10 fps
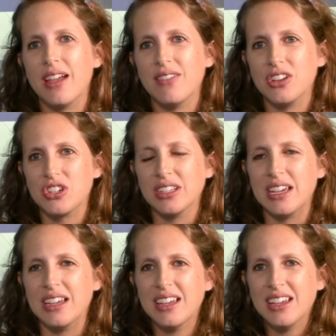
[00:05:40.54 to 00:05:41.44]
and I
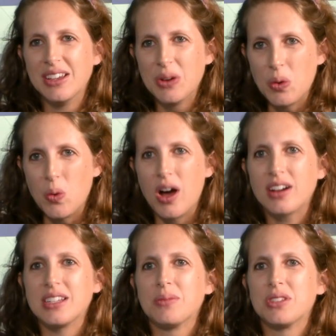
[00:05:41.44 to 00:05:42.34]
eventually
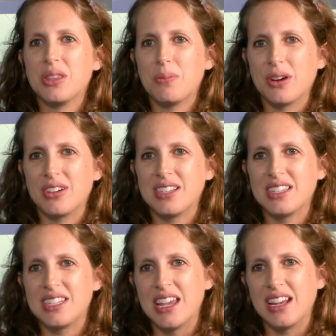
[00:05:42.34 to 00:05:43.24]
walked up to the
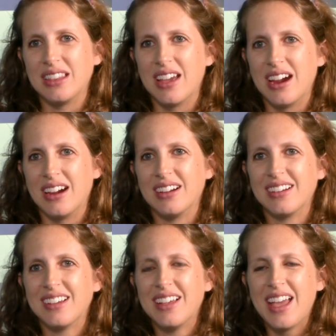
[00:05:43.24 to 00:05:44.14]
person standing there
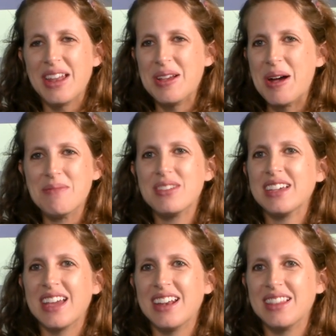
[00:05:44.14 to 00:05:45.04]
and
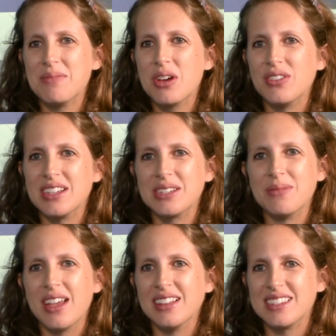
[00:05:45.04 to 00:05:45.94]
humbly handed them my
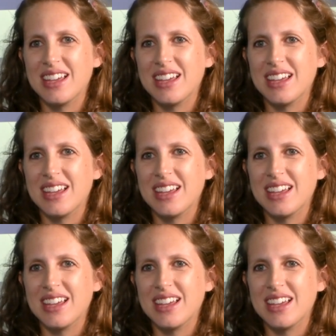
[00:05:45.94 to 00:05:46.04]
resume